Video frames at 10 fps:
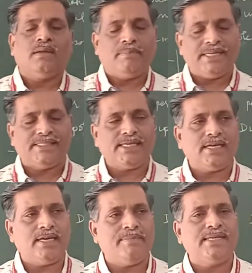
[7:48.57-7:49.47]

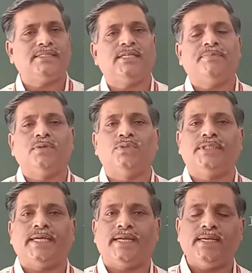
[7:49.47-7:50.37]
Basic elements, if you
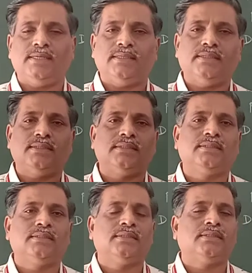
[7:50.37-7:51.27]
check it,
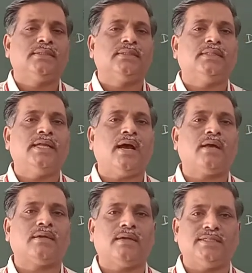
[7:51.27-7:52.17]
they
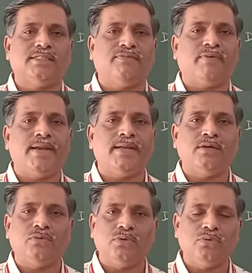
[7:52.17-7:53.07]
are classified
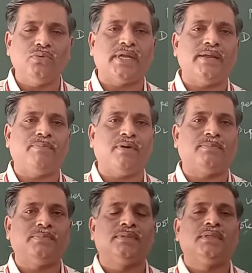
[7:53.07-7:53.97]
into two types of
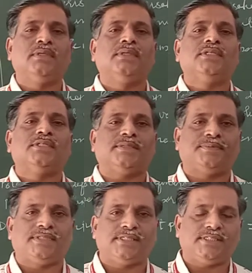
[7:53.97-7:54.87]

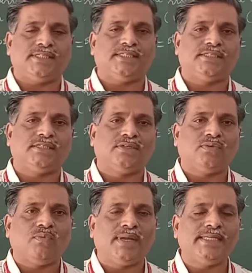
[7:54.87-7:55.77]

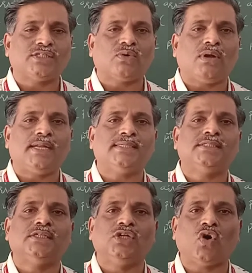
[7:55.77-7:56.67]
substances. One is called
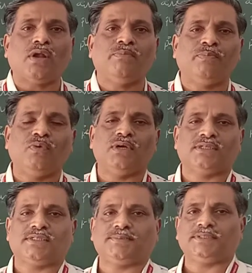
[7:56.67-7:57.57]
as non-polar
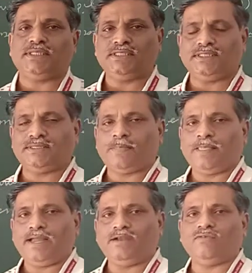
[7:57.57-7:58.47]

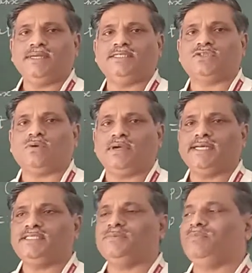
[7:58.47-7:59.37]
substance and one is called
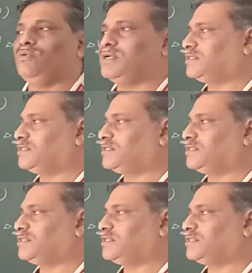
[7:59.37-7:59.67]
as polar